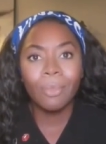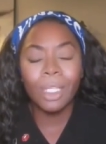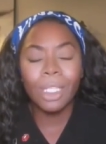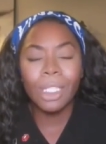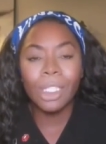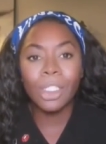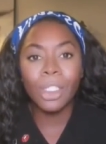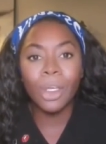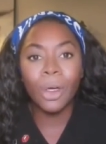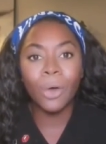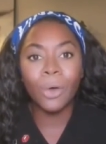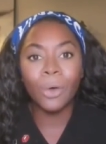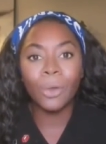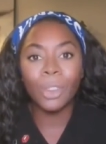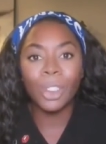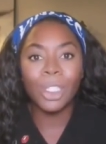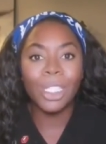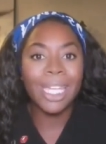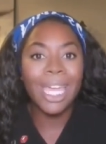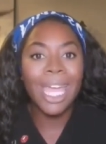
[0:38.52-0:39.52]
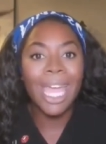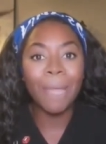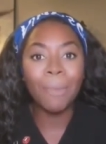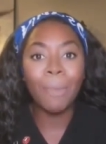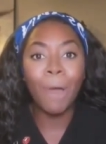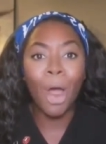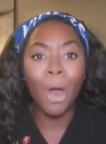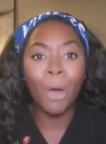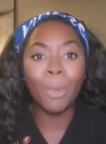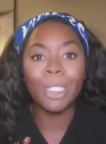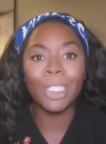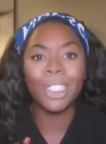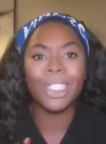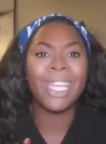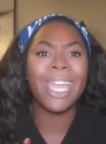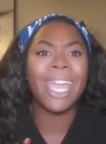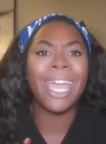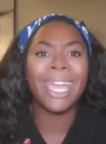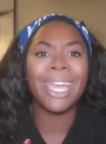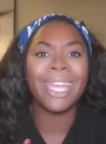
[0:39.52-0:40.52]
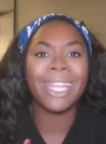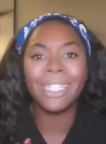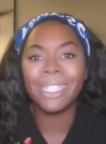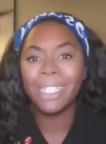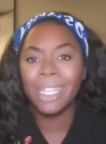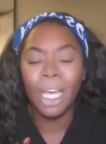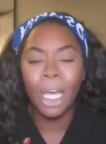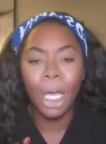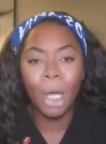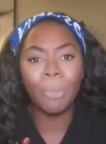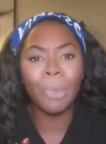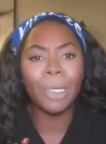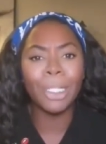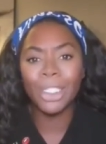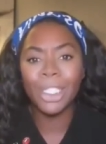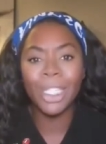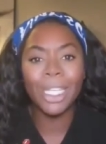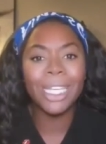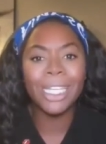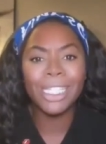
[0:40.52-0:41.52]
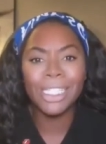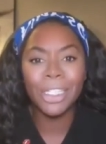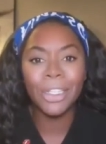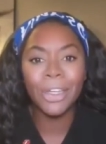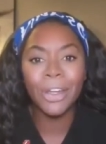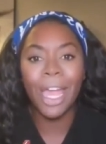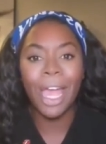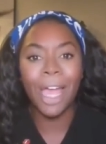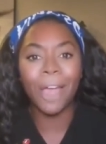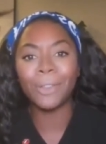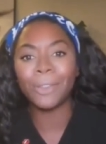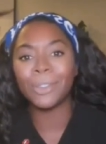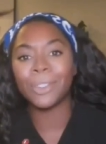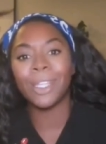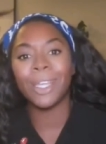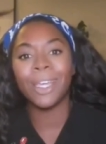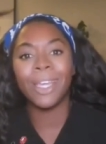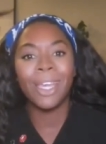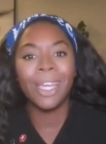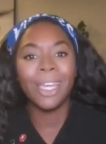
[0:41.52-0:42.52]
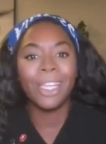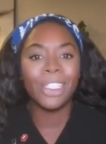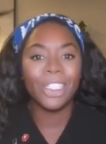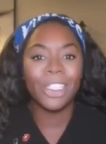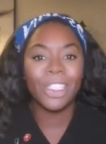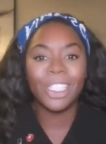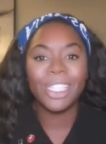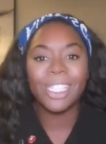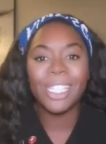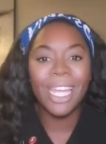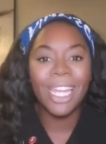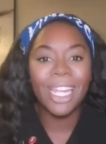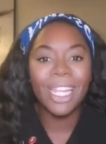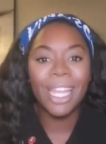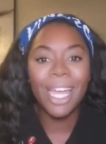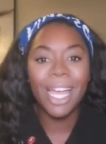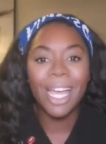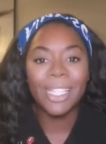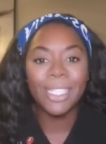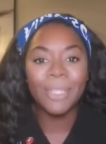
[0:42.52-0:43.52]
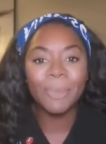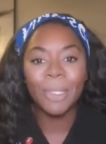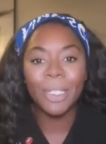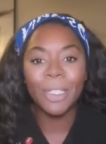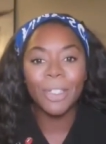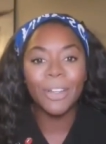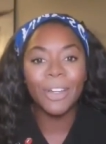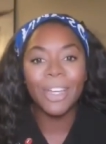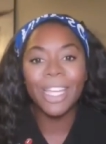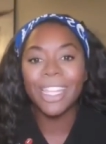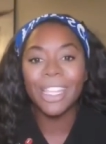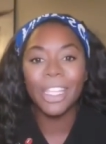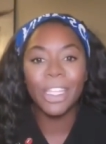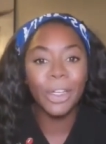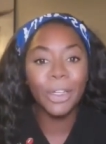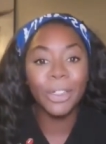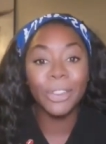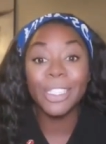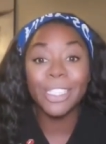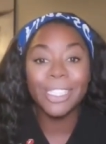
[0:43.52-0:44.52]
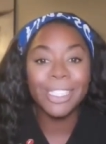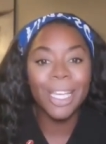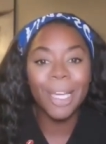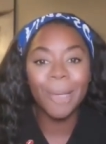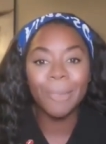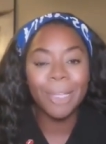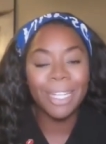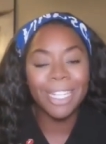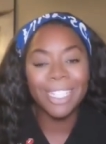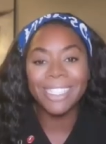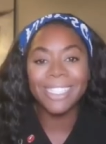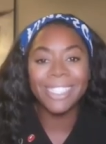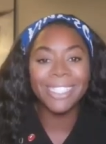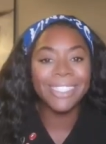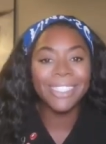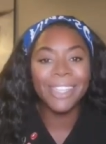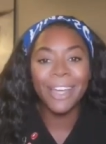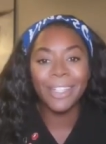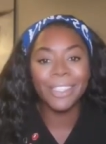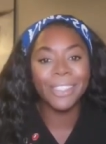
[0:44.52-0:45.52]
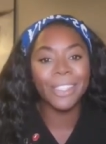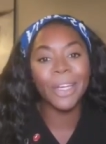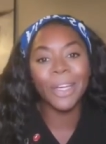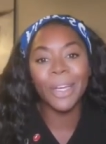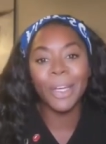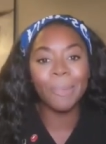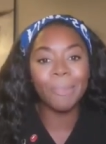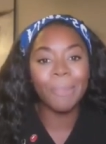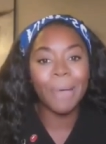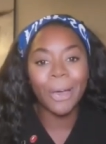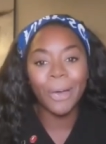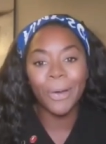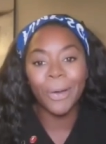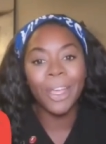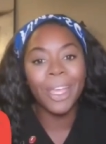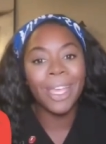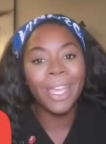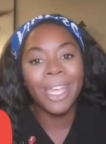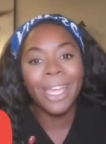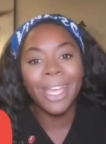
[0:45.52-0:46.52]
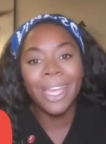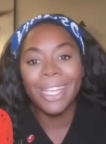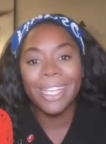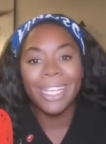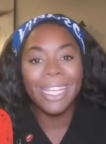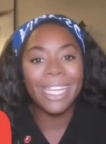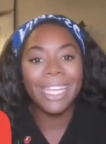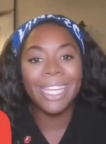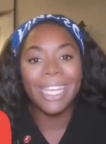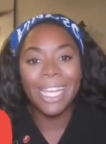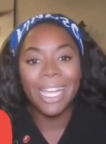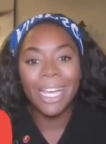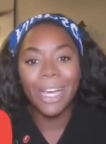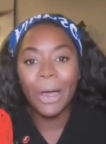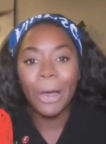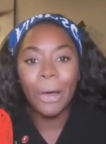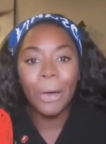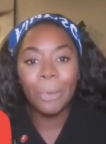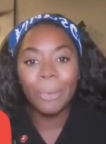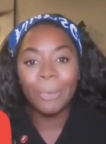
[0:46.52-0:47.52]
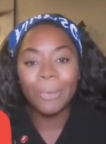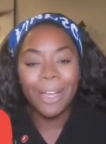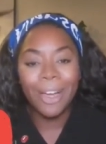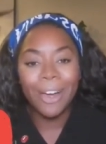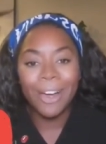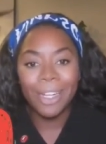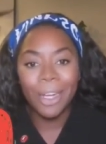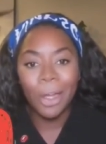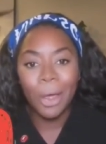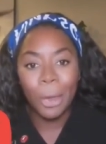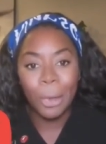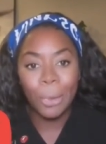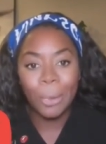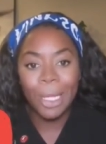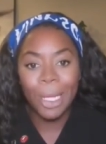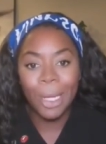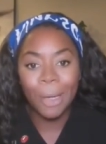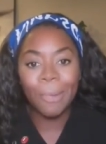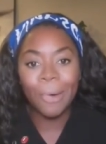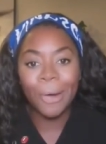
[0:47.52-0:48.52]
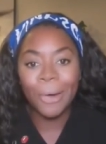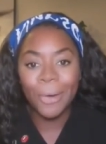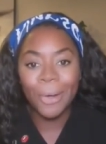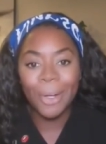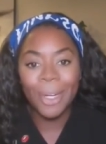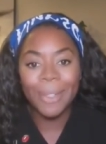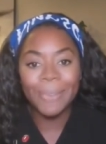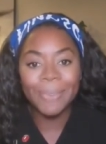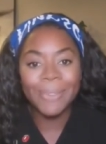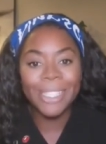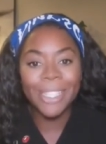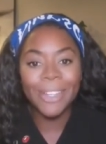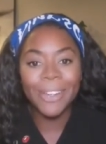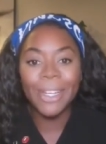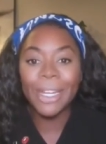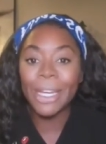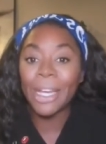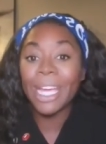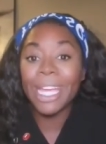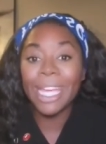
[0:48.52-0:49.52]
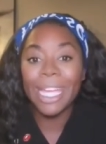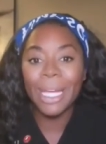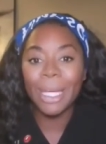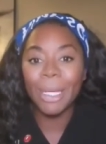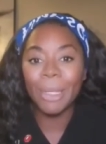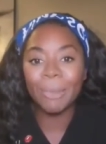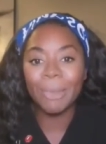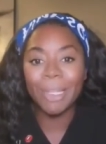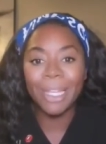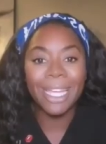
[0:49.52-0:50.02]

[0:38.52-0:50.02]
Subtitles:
so she came home and she had a bunch of kids in her house. She just got out the hospital, and the nurse is coming to talk to her about getting a home care program. So here I am